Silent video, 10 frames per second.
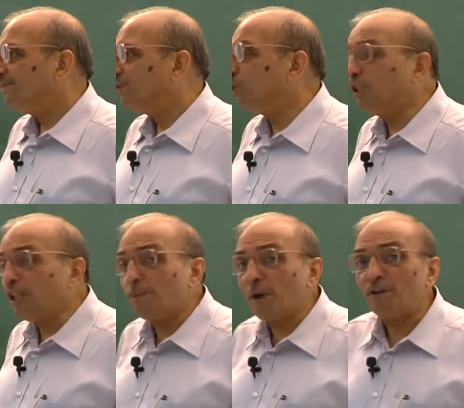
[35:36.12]
No
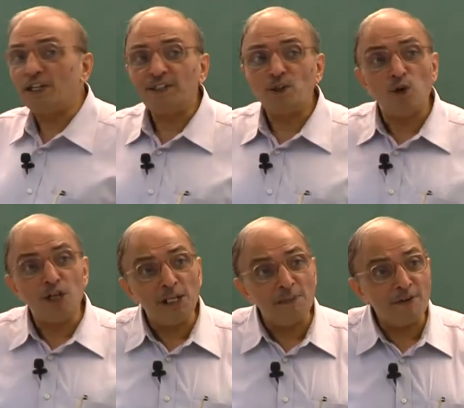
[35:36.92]
other power.
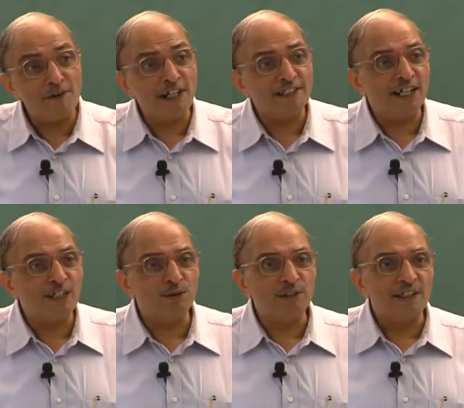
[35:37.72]
Only my friends can
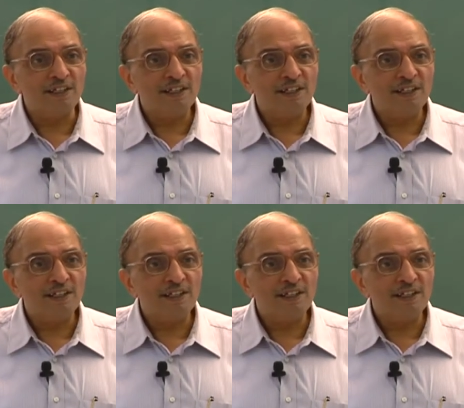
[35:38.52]
do that.